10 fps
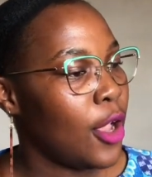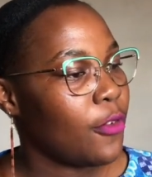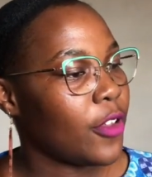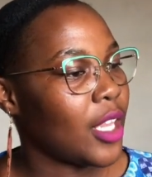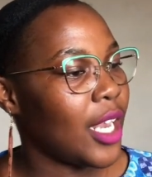
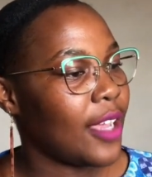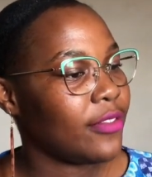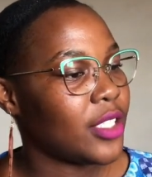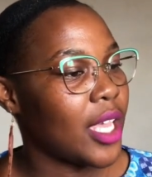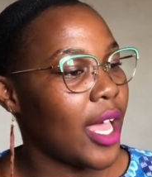For the
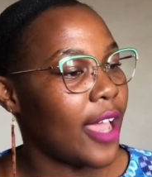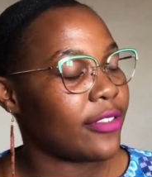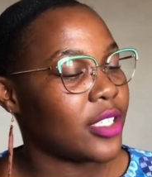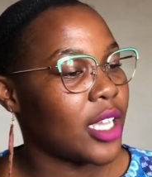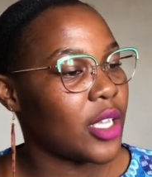laughter I've
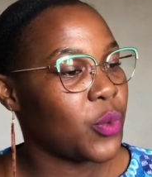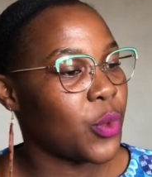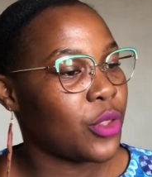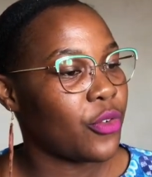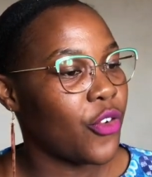shared
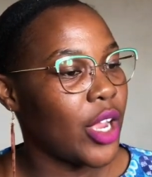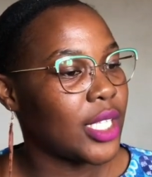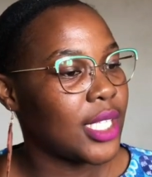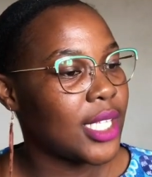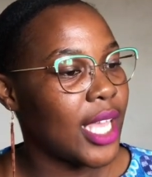with
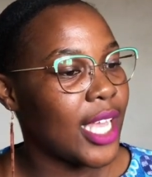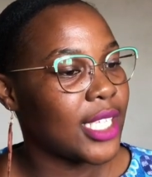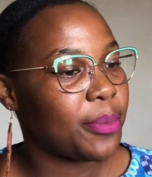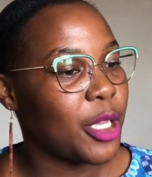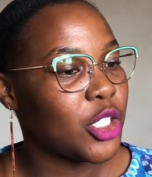friends and
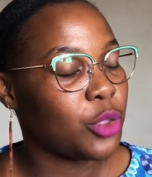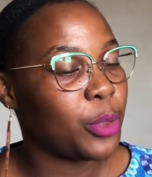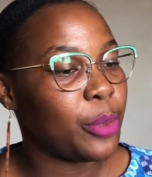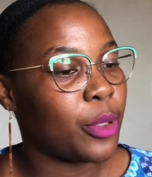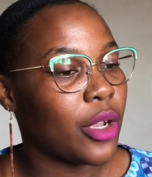special
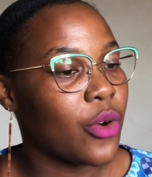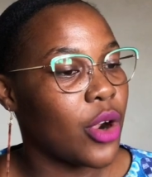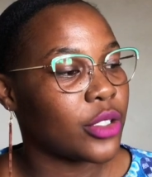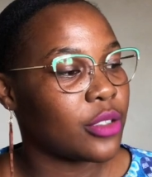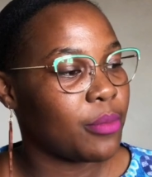people
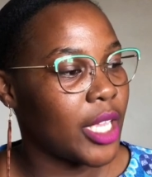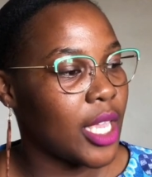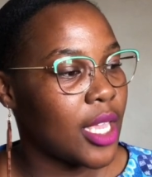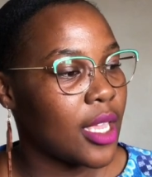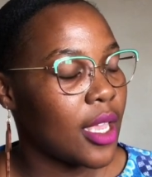around me,
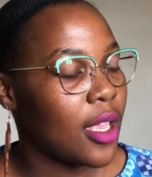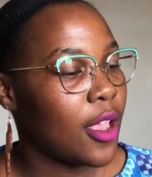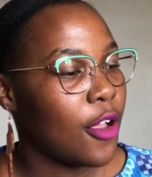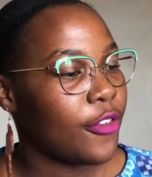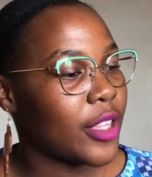
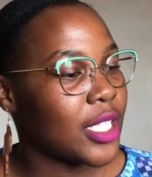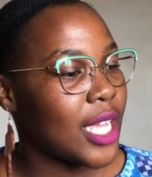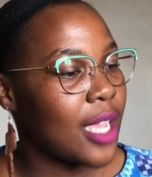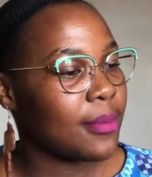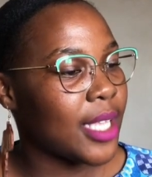for the
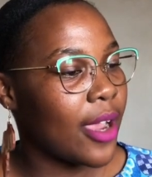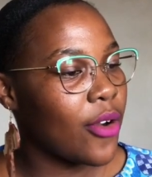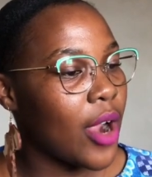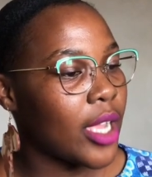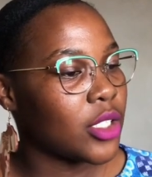times I
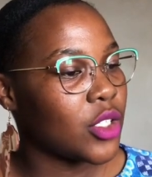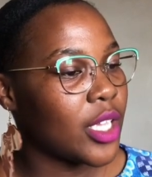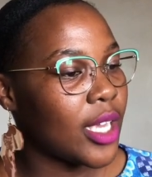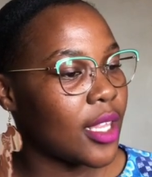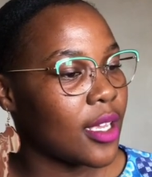cried
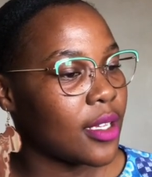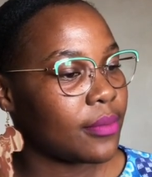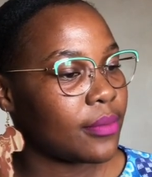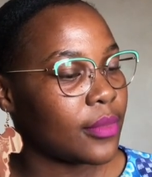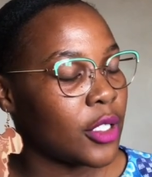together,
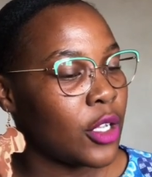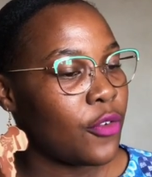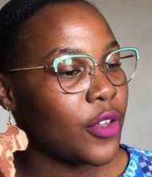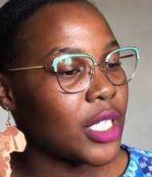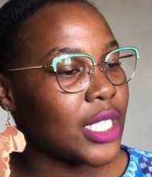
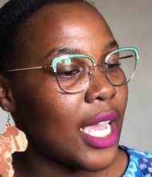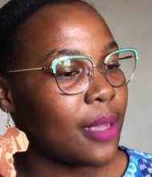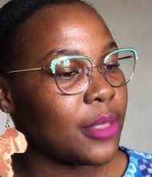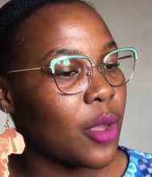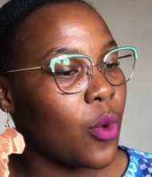for the
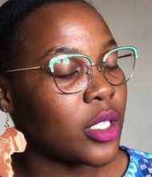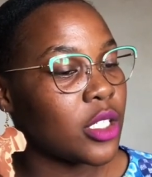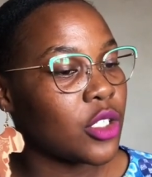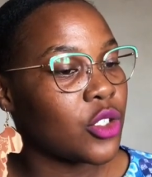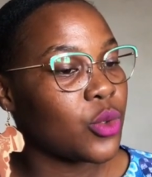times I
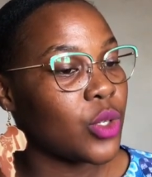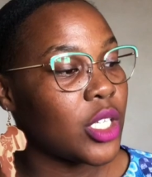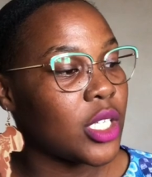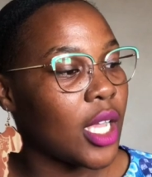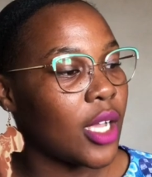wanted to
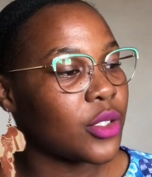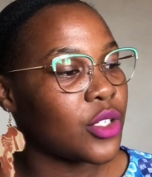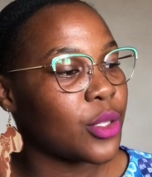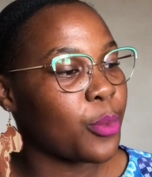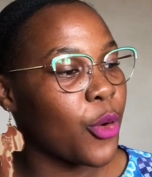reach out
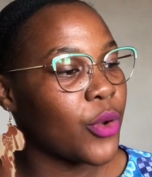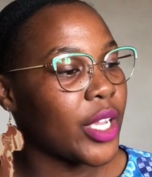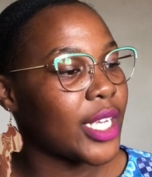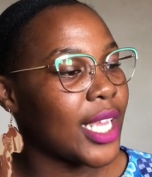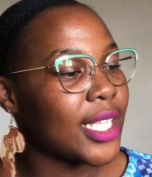to the
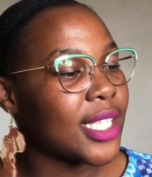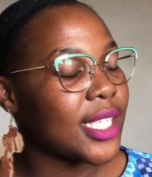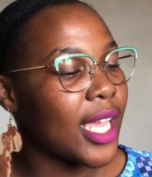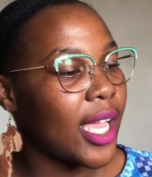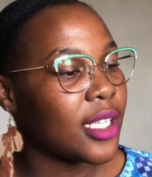broken and
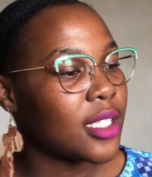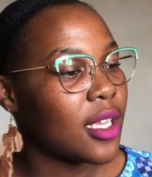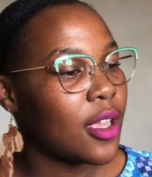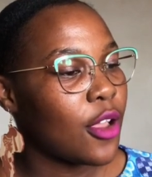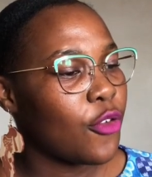sad,
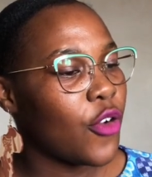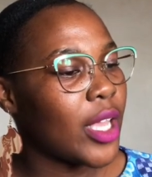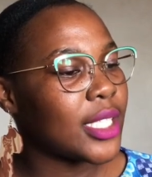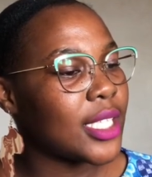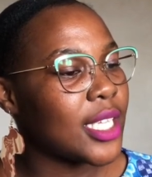for
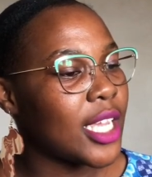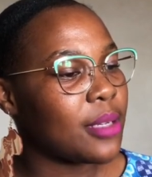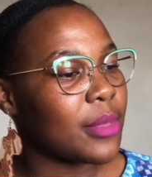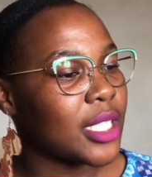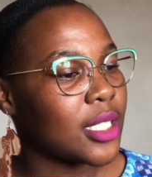
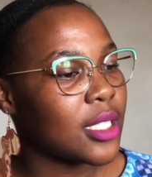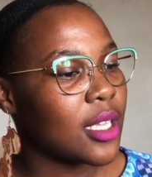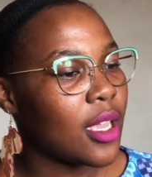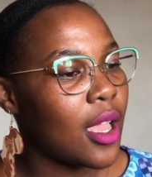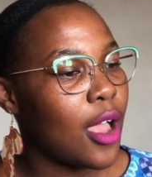entertainment,
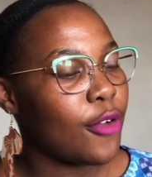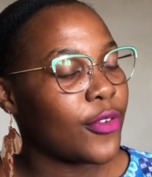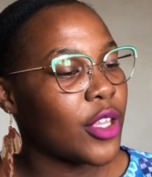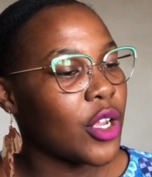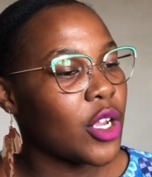for
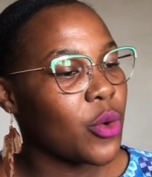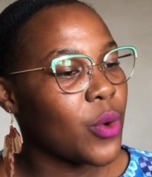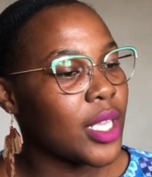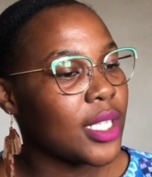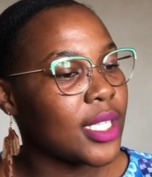the
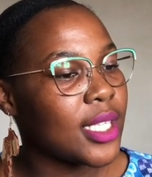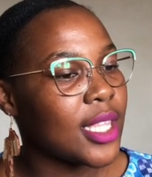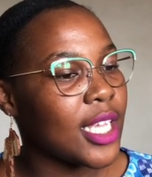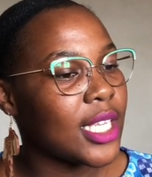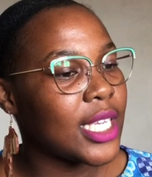heroines
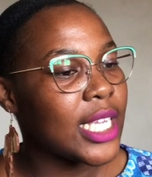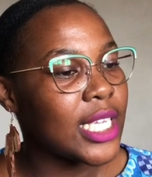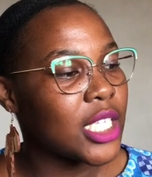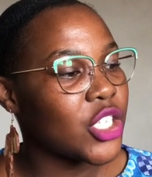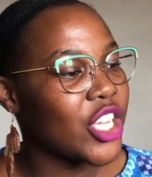that
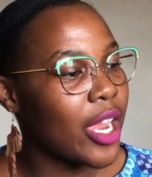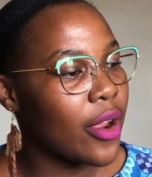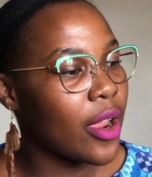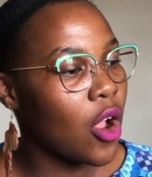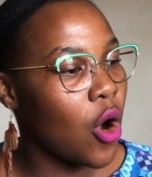needed
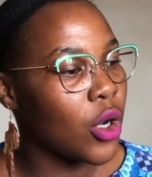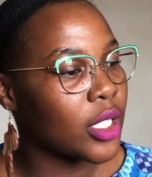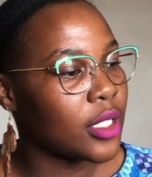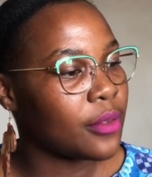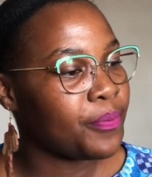cheering on,